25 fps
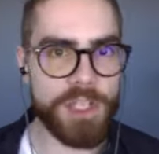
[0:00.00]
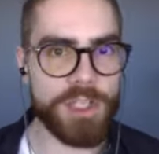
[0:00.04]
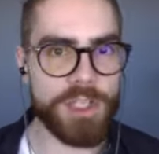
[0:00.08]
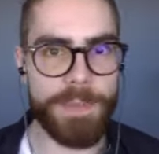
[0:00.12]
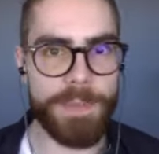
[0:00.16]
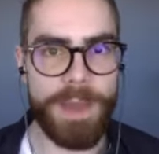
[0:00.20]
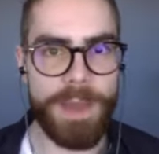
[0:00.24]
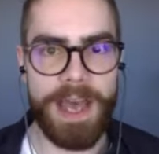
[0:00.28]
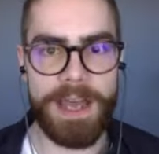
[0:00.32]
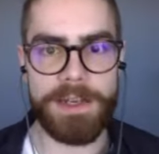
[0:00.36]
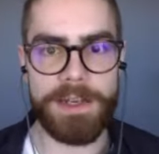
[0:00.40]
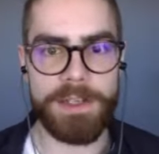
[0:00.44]

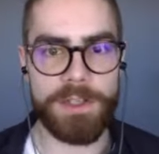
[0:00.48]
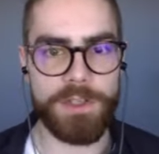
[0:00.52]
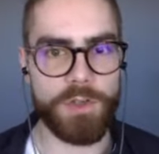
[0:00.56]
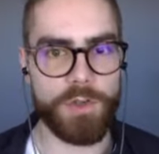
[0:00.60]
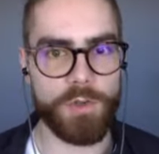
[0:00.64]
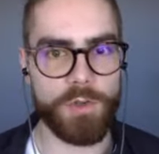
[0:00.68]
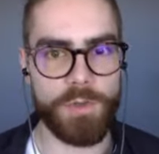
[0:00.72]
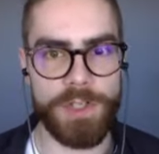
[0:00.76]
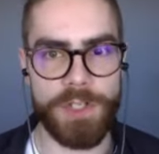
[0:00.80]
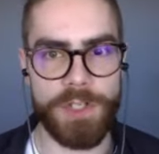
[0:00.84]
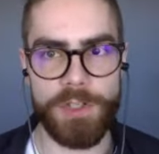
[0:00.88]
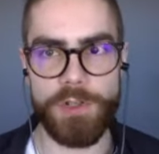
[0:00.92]
span is so
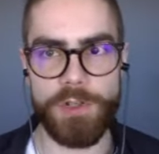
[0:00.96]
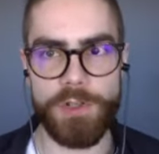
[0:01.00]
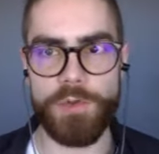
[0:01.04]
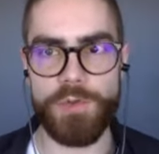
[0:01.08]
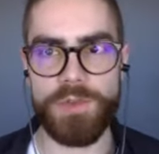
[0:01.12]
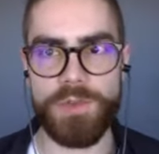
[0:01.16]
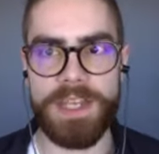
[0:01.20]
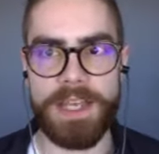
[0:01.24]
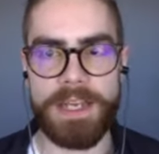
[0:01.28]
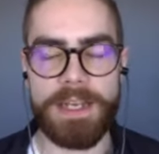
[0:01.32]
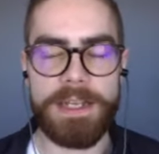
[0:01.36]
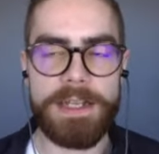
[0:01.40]

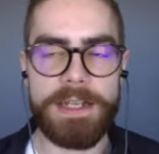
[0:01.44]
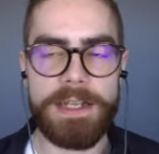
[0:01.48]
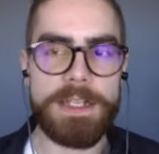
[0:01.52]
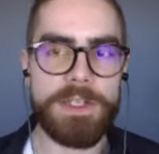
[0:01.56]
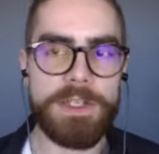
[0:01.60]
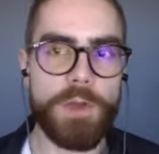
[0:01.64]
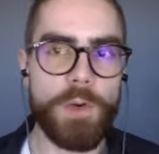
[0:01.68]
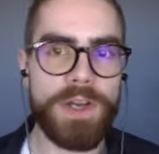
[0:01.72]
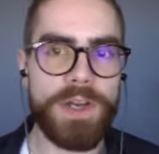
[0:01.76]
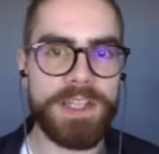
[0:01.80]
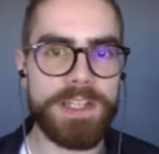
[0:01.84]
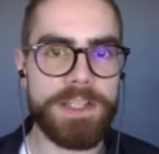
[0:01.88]
reduced. And
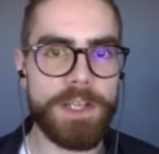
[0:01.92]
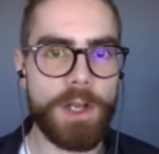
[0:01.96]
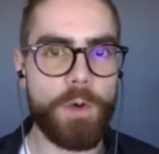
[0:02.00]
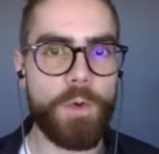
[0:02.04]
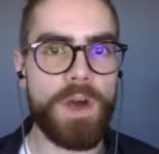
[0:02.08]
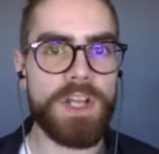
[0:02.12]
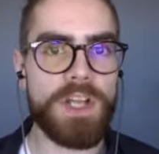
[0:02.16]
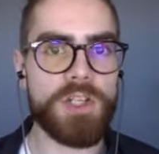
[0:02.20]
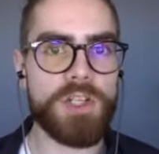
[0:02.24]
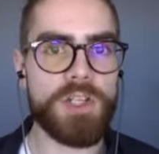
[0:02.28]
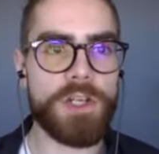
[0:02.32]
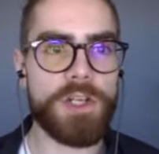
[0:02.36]
so it's a
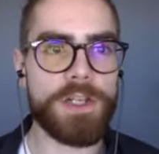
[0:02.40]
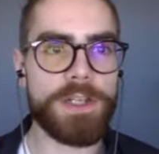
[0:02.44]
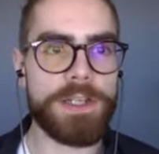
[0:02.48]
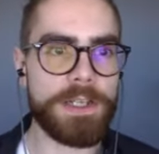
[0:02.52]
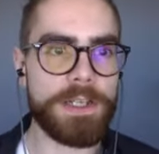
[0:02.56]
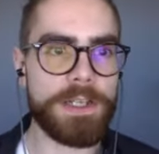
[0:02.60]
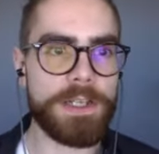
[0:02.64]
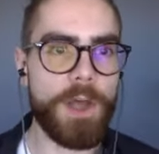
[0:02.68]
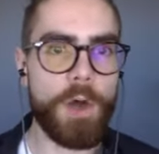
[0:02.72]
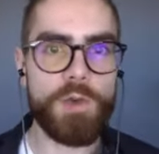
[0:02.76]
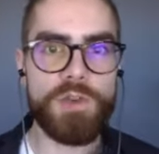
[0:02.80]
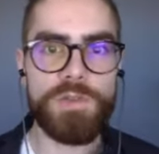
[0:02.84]
question, it
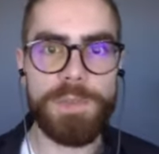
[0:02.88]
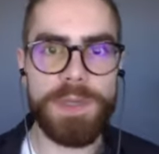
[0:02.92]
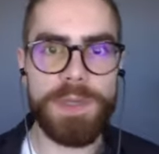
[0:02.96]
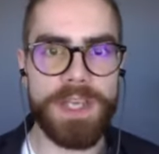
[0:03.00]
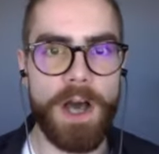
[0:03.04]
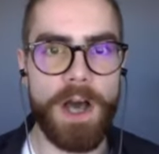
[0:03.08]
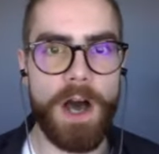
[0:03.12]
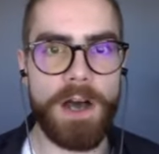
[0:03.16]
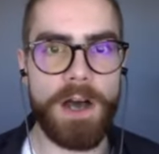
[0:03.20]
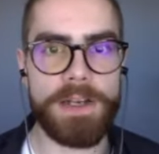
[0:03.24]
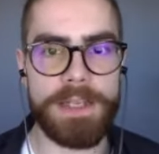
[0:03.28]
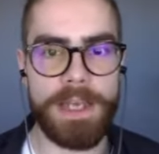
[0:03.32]
goes
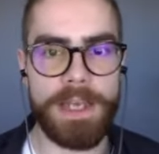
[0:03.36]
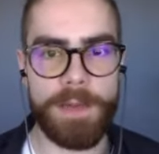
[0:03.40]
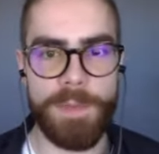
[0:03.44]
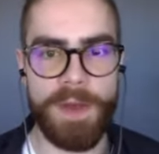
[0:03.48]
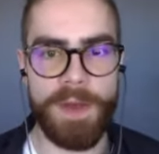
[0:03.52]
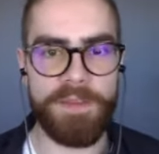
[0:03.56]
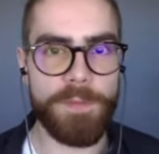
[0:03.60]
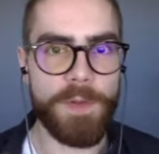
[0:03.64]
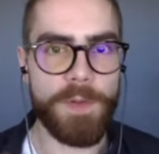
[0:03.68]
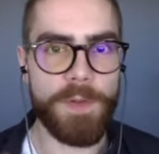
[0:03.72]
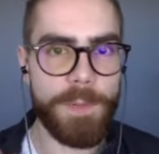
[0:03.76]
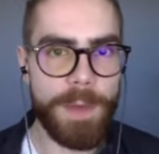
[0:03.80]
beyond
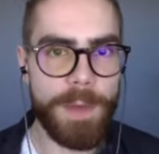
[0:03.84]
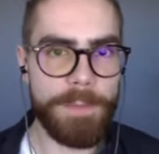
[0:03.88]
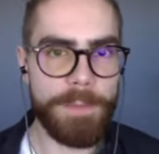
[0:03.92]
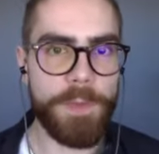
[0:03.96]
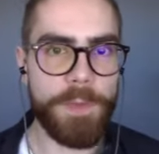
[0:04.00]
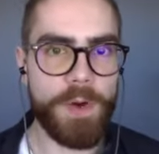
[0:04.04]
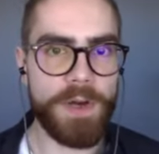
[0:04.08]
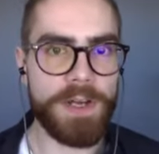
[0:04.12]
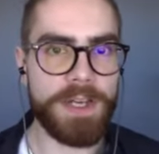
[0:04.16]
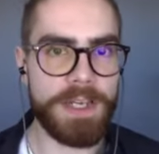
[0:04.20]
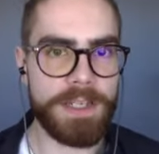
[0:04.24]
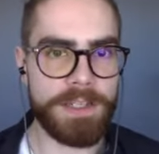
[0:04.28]
EMF, but my
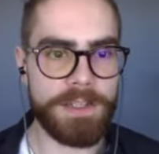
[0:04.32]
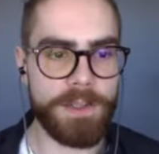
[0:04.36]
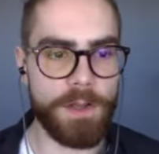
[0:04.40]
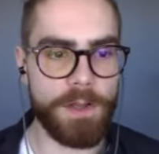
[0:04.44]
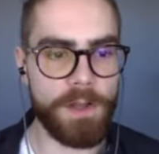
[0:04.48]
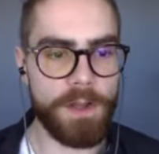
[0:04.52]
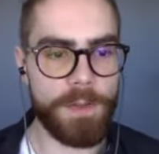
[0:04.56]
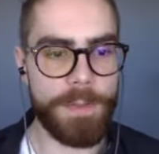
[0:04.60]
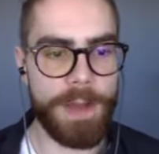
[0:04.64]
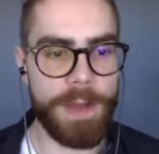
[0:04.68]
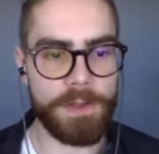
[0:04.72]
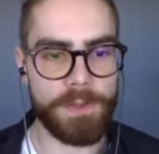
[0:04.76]
book is all
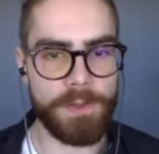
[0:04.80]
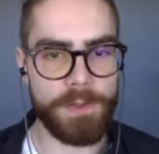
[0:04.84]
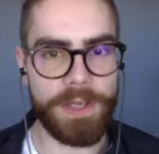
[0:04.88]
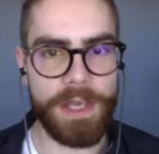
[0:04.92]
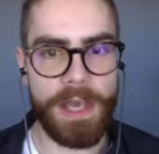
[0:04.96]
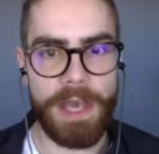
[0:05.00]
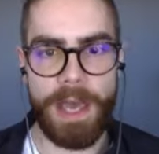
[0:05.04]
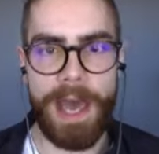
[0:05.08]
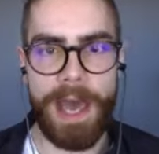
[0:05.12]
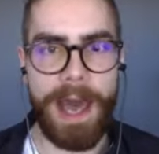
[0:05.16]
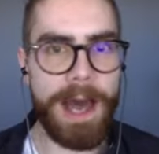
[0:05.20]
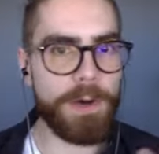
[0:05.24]
about,
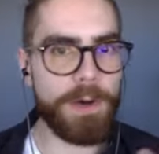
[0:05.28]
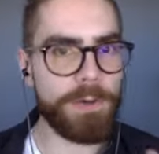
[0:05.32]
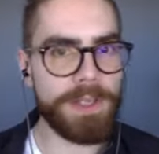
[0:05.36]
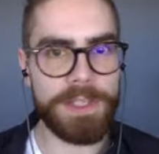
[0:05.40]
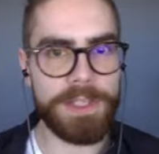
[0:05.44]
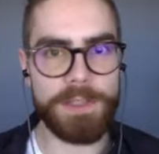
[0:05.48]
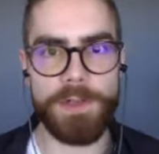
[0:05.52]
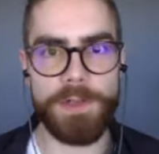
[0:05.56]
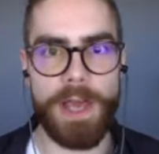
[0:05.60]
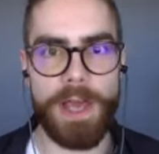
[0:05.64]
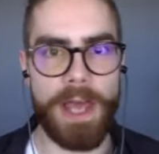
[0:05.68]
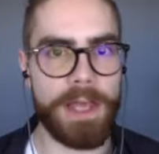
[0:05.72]
okay, how can
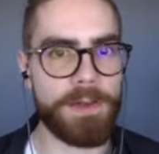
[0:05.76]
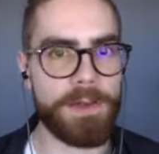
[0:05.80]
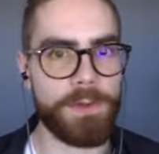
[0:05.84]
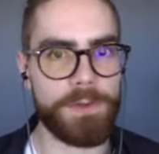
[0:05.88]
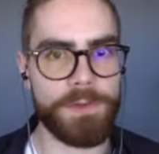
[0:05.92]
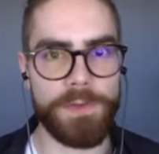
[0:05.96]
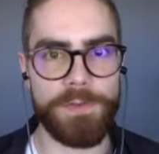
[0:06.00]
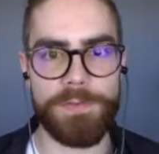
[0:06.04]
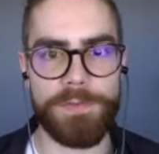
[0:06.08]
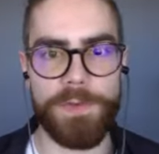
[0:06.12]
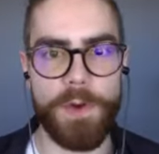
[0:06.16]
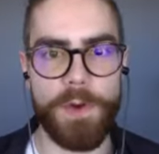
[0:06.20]
you handle
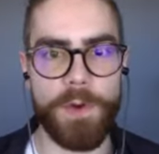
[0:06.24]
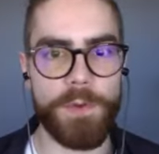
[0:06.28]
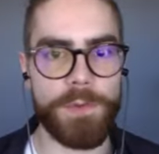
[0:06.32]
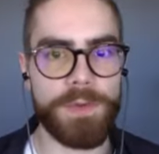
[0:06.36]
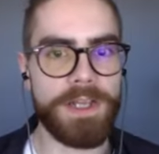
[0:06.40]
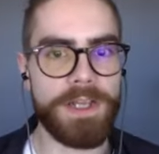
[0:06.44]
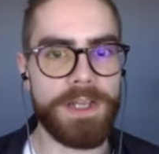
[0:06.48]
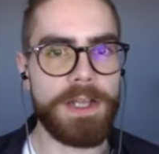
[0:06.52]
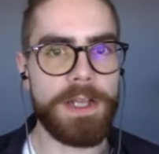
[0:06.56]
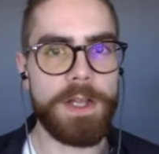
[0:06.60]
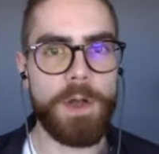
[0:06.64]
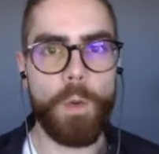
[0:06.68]
your phone,
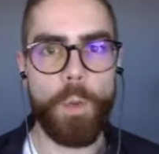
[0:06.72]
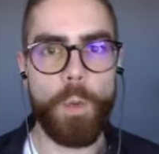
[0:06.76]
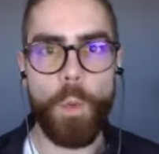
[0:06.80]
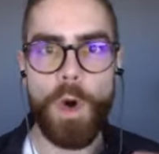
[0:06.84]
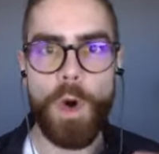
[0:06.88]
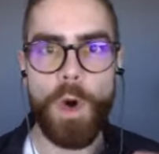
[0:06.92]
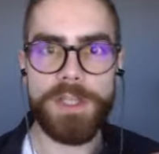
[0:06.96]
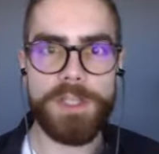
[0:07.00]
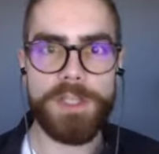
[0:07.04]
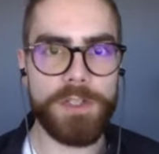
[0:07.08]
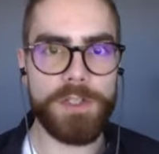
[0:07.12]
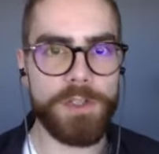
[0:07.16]

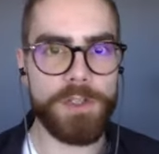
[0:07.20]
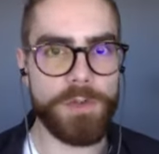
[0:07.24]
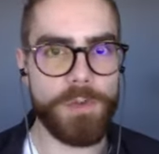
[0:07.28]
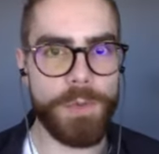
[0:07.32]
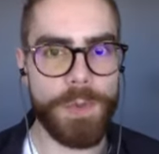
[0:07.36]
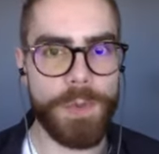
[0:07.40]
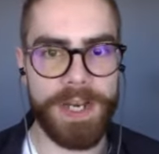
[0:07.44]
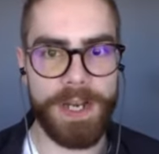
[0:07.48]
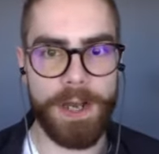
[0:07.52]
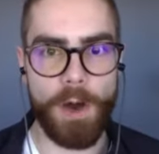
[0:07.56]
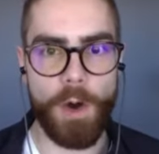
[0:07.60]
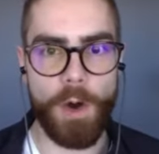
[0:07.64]
what to do
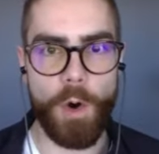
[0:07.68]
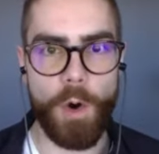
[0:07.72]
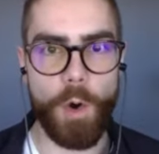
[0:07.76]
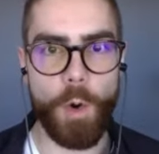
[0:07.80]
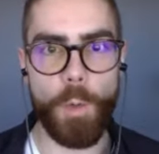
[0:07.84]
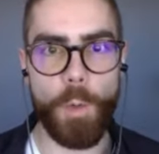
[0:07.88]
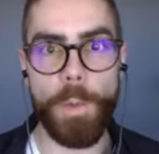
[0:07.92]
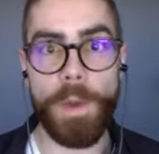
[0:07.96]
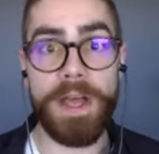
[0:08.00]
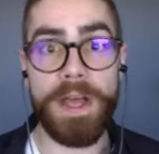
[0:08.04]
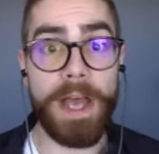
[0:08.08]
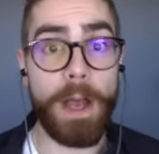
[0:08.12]
at
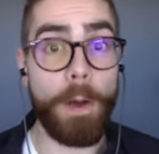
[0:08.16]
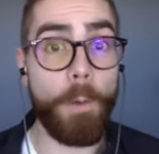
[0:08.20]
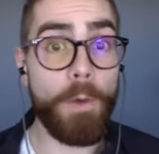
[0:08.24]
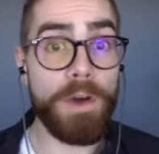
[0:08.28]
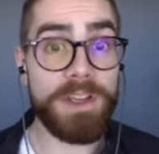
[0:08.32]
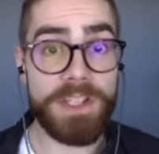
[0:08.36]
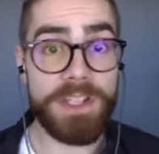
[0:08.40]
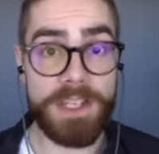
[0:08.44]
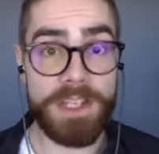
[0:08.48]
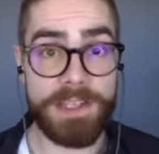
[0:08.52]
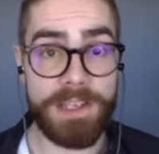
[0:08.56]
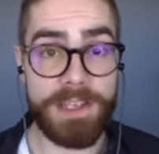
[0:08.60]
home, and
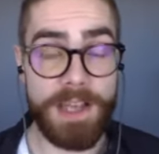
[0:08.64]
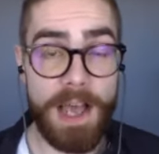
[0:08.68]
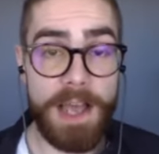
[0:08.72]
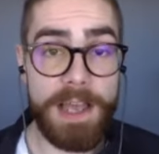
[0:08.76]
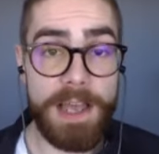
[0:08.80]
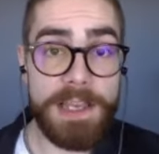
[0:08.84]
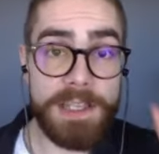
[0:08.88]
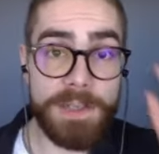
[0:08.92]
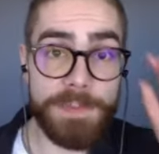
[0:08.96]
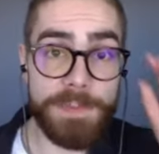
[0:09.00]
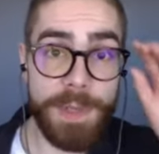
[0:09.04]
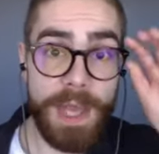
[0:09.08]
what's the
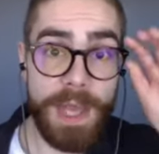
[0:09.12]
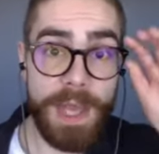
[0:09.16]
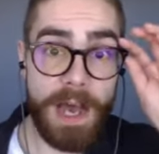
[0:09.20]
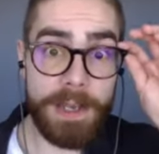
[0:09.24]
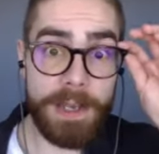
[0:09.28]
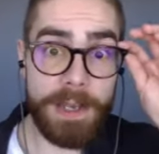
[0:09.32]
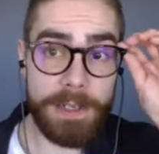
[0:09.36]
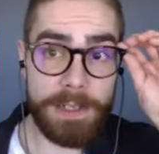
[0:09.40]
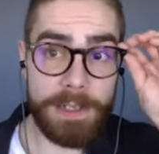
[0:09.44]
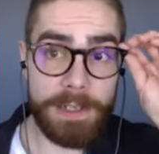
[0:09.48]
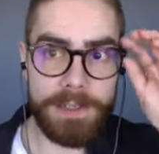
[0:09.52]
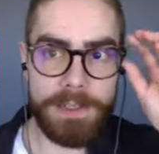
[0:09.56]
science behind it?